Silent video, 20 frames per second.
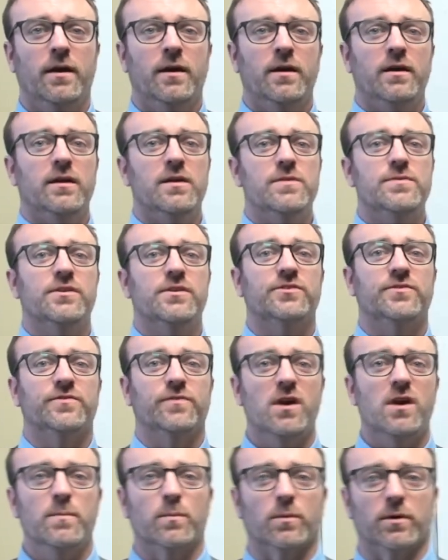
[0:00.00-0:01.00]
In this
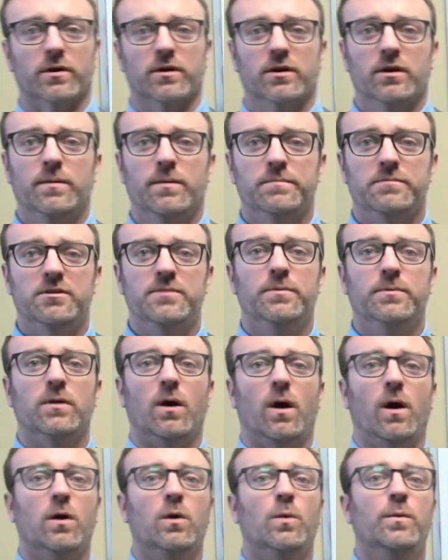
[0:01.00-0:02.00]
framework, people
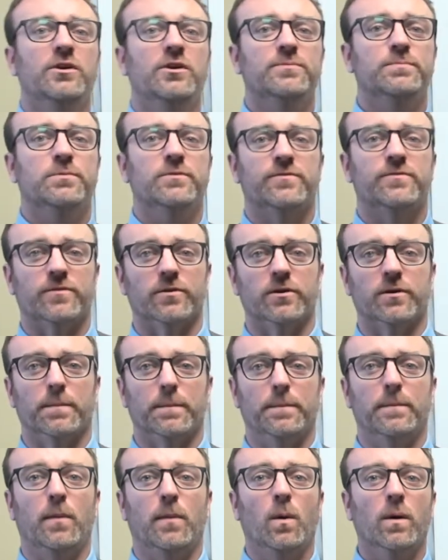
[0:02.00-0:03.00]
always prefer
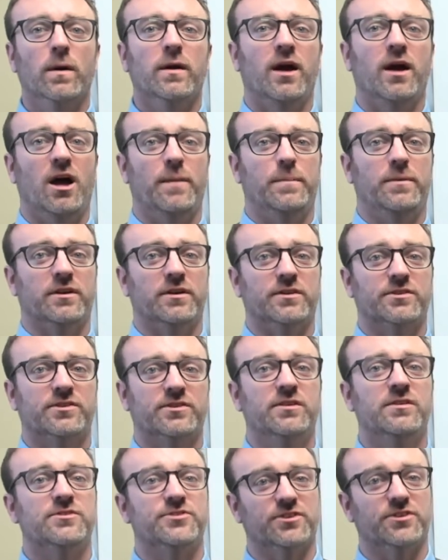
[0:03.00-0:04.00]
more happiness
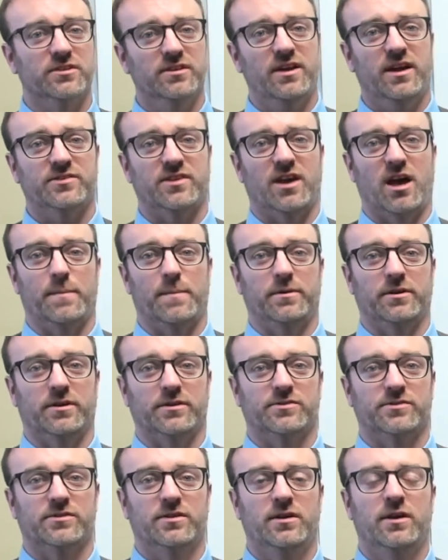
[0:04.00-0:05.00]
to less
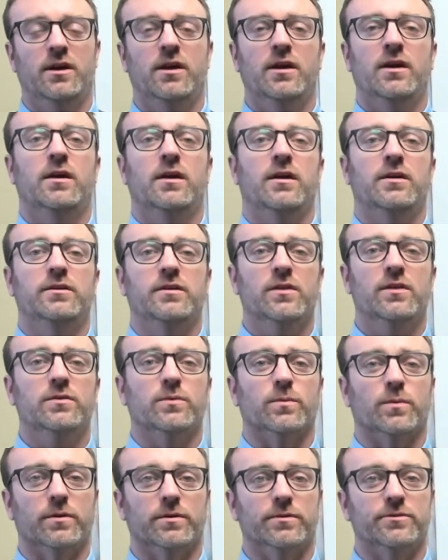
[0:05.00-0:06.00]
happiness. In other
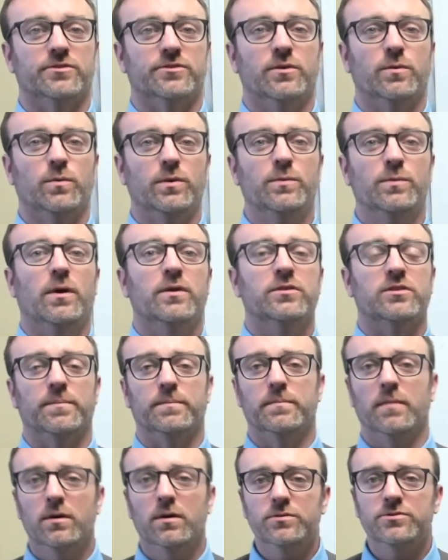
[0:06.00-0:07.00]
words, we want the
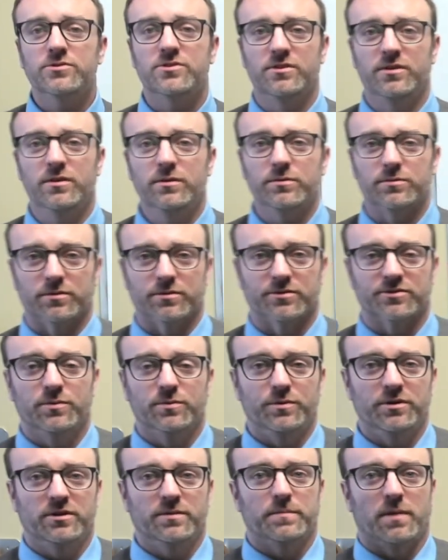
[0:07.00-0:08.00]
most utils
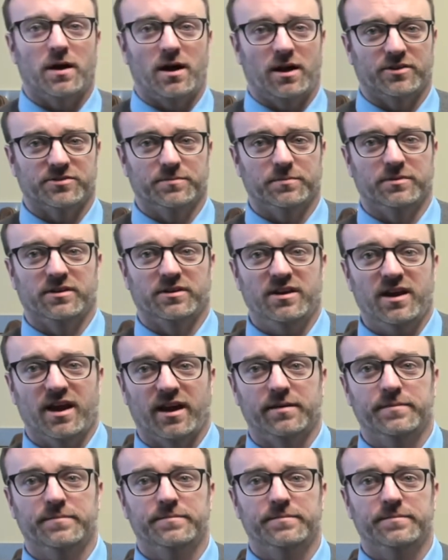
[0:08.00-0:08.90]
we can possibly get.